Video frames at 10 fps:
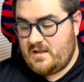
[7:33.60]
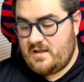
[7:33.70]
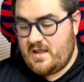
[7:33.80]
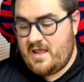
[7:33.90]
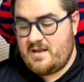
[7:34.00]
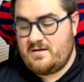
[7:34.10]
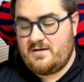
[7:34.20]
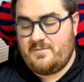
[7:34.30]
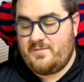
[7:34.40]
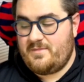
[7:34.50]
And
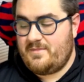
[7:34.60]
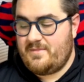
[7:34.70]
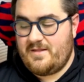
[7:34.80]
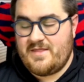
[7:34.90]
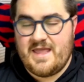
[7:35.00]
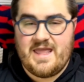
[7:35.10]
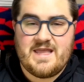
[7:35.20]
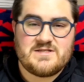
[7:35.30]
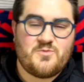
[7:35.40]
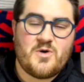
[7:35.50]
the
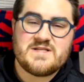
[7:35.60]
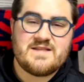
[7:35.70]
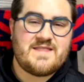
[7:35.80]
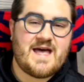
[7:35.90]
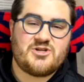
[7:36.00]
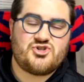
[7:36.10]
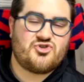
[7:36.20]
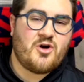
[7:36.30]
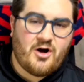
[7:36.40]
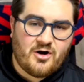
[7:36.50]
East wasn't that
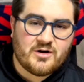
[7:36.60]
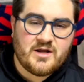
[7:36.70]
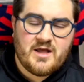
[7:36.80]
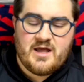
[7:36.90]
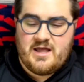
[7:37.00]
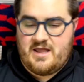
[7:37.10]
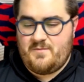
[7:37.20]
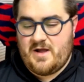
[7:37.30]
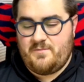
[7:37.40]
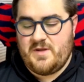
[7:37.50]
strong, in
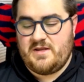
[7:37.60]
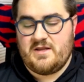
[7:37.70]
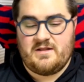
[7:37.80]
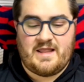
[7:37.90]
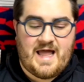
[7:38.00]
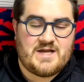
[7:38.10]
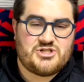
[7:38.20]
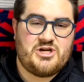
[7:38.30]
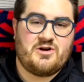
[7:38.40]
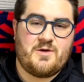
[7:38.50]
my opinion, last
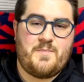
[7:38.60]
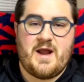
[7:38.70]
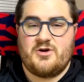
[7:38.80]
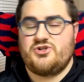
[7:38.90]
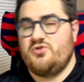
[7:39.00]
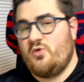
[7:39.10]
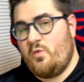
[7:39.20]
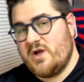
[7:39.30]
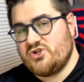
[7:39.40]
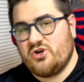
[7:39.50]
year compared to the
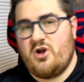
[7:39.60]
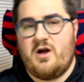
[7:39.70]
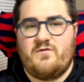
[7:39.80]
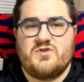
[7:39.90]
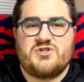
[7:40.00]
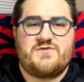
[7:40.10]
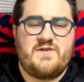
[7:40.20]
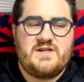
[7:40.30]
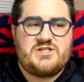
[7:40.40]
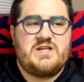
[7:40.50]
Western Conference. Just
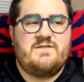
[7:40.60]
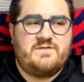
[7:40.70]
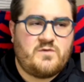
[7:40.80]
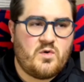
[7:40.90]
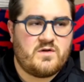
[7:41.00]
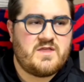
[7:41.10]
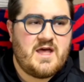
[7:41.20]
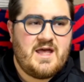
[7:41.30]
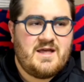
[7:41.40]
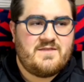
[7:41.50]
finishing 4th,
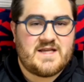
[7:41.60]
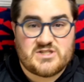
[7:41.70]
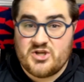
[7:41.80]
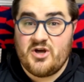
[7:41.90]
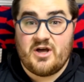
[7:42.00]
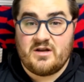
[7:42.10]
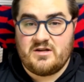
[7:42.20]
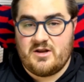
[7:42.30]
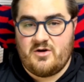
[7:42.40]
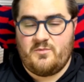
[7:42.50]
that's good,
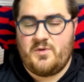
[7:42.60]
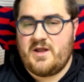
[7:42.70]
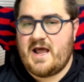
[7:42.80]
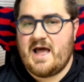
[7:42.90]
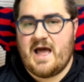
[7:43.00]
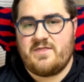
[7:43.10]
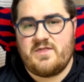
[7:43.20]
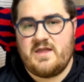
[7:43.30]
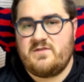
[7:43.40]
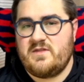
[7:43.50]
but I
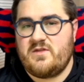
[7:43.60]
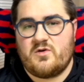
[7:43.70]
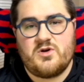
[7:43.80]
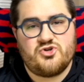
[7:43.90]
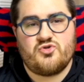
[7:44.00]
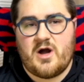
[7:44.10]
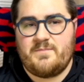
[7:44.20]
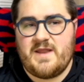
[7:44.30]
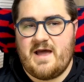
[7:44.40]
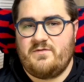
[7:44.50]
think that they're going to drop
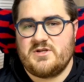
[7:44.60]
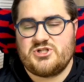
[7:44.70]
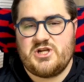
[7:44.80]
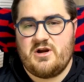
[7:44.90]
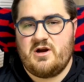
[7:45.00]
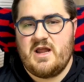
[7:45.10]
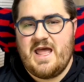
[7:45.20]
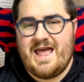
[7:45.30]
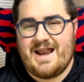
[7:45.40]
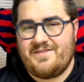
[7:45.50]
down this year,
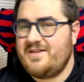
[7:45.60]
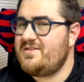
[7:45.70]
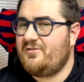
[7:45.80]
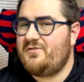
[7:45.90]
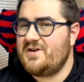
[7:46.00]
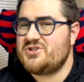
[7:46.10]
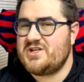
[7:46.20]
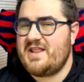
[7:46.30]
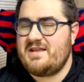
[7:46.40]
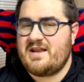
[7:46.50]
and I think they'll finish in
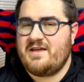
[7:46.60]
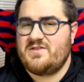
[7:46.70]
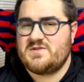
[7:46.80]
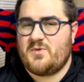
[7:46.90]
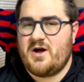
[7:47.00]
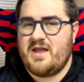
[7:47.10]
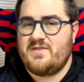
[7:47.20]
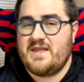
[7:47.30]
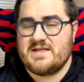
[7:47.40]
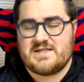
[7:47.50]
that 9th spot in
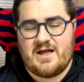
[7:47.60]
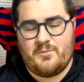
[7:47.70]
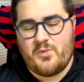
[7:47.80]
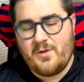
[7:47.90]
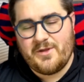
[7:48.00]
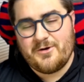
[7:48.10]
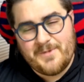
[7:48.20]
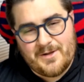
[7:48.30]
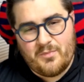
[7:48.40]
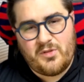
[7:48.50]
the East. I'm probably going to be
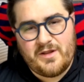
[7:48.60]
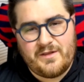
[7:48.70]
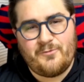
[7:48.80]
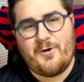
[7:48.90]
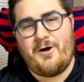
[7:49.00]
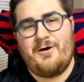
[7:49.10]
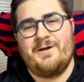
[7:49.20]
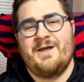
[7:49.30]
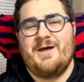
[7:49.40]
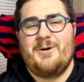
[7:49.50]
completely wrong,
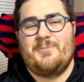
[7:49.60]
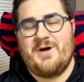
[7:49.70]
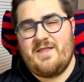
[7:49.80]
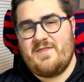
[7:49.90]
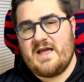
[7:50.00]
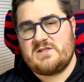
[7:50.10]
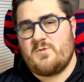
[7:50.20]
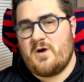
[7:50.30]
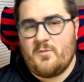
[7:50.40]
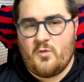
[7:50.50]
but that's
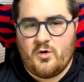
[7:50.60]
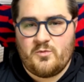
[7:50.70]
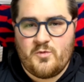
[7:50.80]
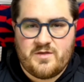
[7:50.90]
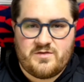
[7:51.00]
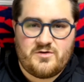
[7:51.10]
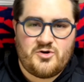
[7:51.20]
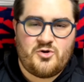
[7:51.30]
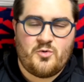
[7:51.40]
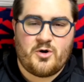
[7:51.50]
where I'm going with New
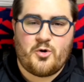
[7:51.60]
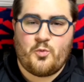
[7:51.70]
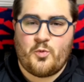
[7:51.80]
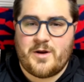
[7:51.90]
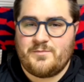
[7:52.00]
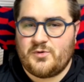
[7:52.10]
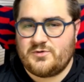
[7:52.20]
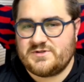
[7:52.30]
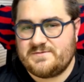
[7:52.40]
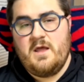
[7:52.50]
York Red
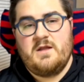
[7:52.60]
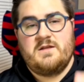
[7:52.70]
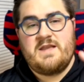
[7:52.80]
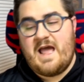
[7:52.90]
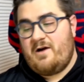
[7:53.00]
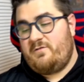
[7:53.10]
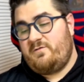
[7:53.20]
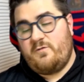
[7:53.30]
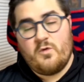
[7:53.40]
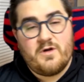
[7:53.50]
Bulls. Now,
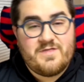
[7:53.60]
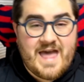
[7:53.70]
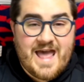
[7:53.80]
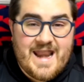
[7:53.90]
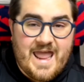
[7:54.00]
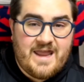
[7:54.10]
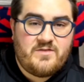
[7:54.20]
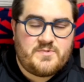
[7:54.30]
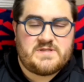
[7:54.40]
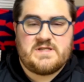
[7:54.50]
for that
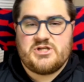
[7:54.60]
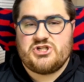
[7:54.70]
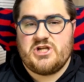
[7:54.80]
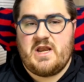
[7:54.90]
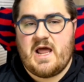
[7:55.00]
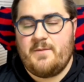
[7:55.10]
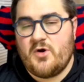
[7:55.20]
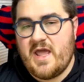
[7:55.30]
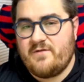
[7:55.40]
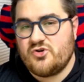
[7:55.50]
8th position, I'm going
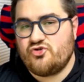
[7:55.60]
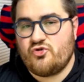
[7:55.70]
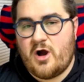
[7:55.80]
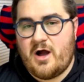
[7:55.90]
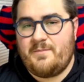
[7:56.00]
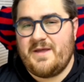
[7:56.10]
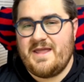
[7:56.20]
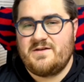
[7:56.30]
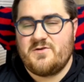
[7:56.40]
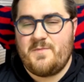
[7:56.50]
to have to drop
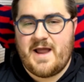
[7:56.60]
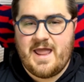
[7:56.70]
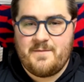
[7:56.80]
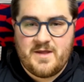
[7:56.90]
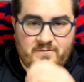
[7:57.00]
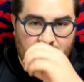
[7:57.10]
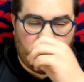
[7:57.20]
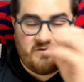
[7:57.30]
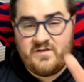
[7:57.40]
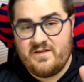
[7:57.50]
Inter Miami from
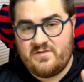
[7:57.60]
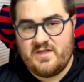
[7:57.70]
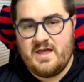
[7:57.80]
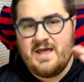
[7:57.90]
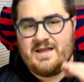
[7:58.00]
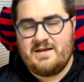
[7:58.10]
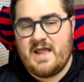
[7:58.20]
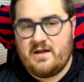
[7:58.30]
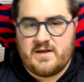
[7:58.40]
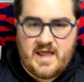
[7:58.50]
5th
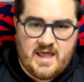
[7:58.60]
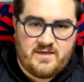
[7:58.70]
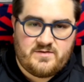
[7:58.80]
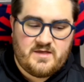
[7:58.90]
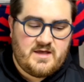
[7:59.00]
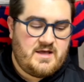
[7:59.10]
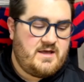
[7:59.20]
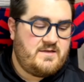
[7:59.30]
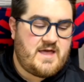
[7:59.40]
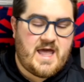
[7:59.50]
down to 8th.
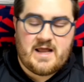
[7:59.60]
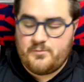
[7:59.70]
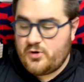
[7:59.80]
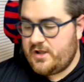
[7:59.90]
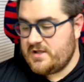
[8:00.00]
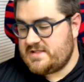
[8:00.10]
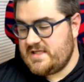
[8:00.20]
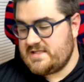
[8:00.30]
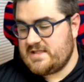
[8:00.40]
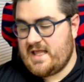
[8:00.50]
They had a pretty
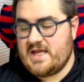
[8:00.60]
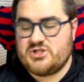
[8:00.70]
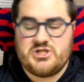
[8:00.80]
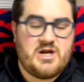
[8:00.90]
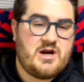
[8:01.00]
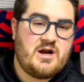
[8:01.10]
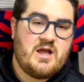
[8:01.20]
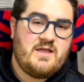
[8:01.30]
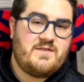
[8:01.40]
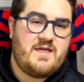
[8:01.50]
season last year.
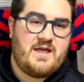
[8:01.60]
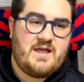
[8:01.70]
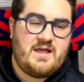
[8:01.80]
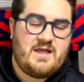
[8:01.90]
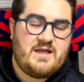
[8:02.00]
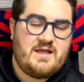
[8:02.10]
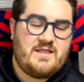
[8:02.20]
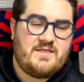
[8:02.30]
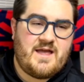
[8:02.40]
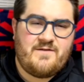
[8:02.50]
They
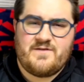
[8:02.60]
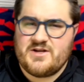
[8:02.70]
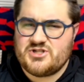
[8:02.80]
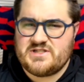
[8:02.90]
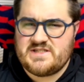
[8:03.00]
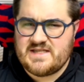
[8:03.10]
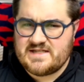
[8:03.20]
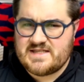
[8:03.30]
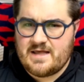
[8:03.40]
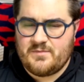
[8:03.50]
finished
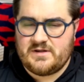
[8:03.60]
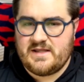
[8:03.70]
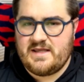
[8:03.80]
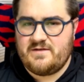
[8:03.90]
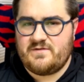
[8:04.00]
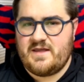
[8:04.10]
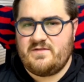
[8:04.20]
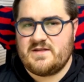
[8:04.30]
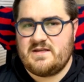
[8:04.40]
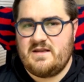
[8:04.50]
6th, I believe, in
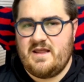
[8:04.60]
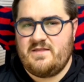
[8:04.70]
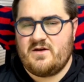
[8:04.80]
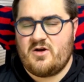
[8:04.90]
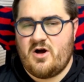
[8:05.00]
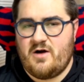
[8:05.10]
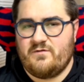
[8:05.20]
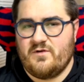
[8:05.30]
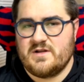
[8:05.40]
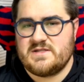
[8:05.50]
the
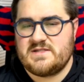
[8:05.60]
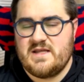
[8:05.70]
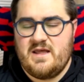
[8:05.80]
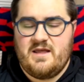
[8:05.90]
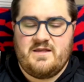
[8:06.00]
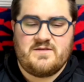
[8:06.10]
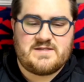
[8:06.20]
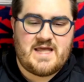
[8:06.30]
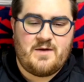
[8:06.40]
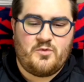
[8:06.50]
conference, in the
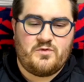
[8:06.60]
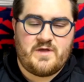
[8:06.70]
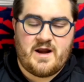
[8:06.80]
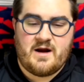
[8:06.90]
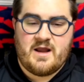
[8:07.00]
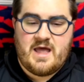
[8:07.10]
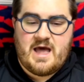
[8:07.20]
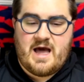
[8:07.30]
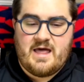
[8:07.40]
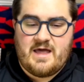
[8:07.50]
table there.
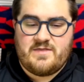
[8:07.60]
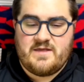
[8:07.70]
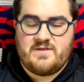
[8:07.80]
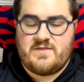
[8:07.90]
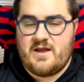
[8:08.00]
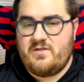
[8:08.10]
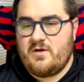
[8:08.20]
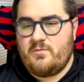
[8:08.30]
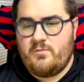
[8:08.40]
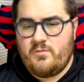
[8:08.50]
I think that
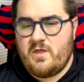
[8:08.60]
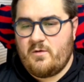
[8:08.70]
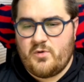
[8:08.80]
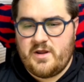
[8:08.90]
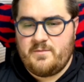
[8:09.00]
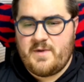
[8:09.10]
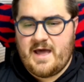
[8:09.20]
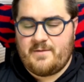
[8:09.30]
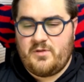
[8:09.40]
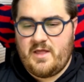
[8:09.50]
they're bringing
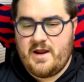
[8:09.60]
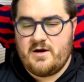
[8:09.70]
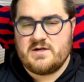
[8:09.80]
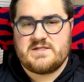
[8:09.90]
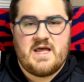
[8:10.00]
back players.